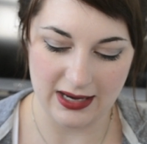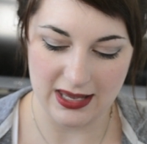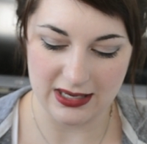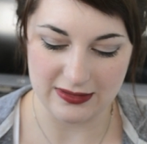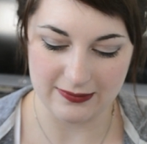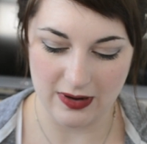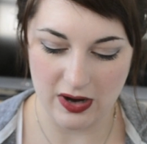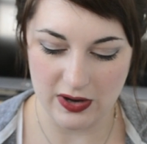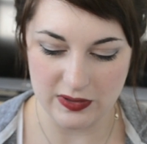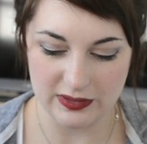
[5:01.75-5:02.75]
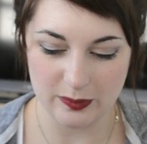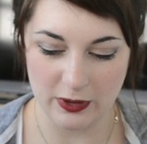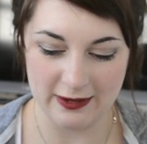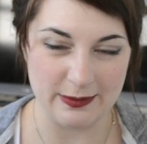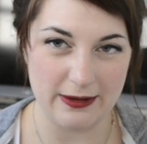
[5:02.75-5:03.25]
Naked Rose,
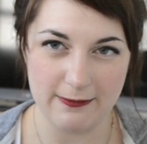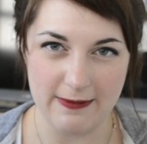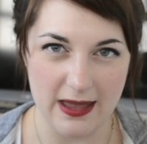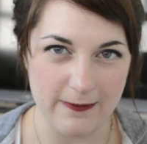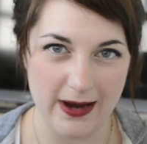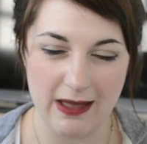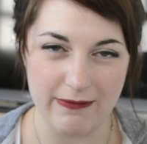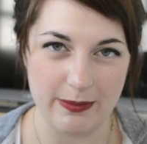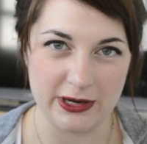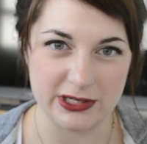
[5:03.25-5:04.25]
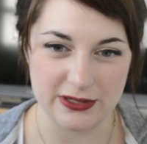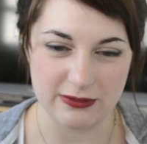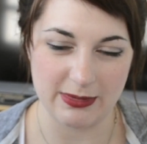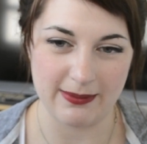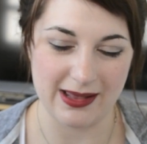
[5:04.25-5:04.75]
one of my favourite ever blushes
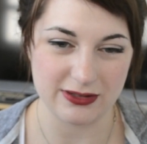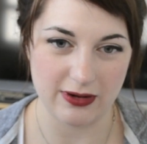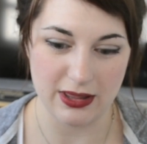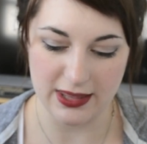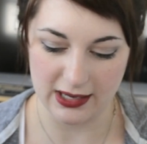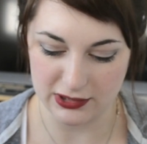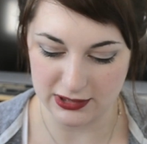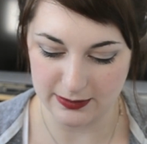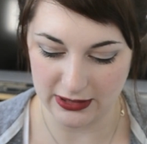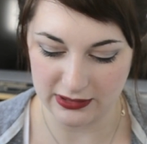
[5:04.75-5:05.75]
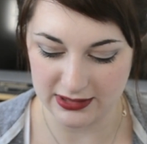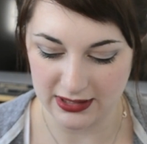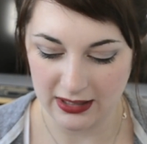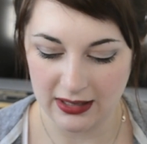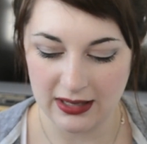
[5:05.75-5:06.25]
from Illamasqua, I think, just because
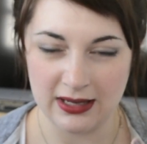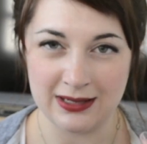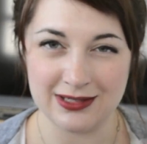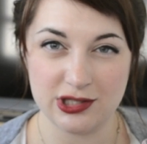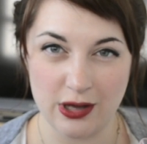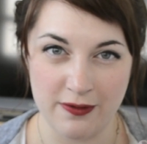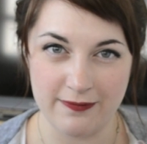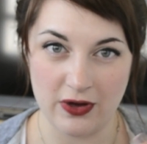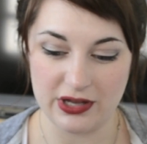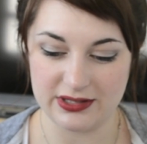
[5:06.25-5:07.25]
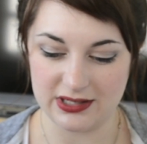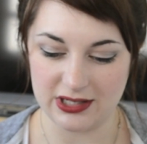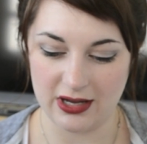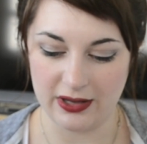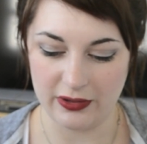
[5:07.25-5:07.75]
it's so
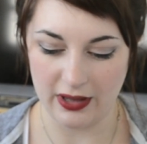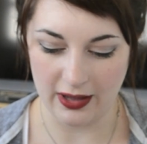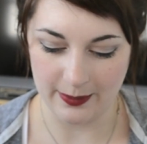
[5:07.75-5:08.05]
versatile.